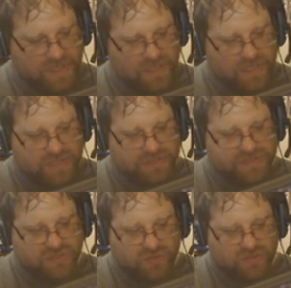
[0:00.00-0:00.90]

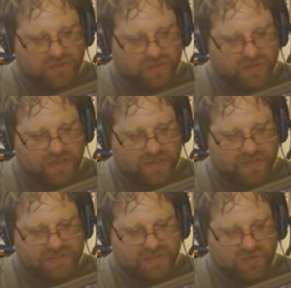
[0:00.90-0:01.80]

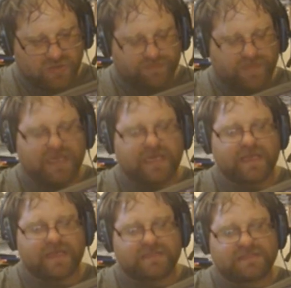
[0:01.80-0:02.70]
Schooled Media
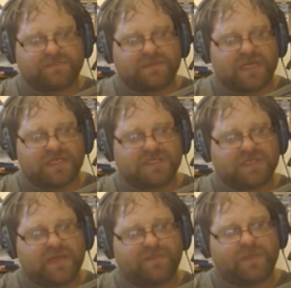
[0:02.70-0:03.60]
is the production
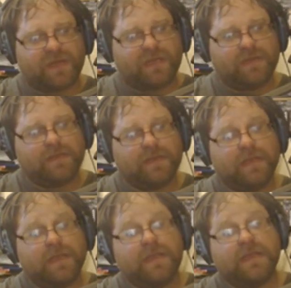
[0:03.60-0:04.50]
company.
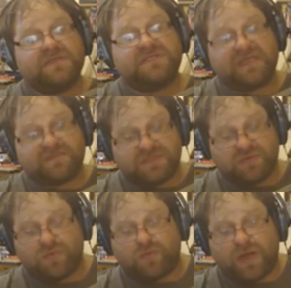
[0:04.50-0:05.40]
Seems to
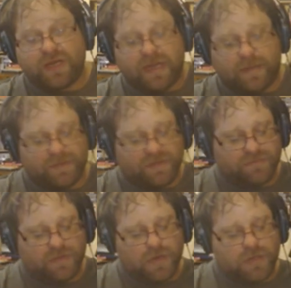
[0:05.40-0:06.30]
have won a couple of
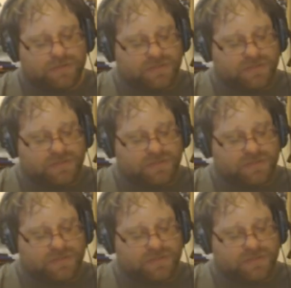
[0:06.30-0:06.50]
laurels.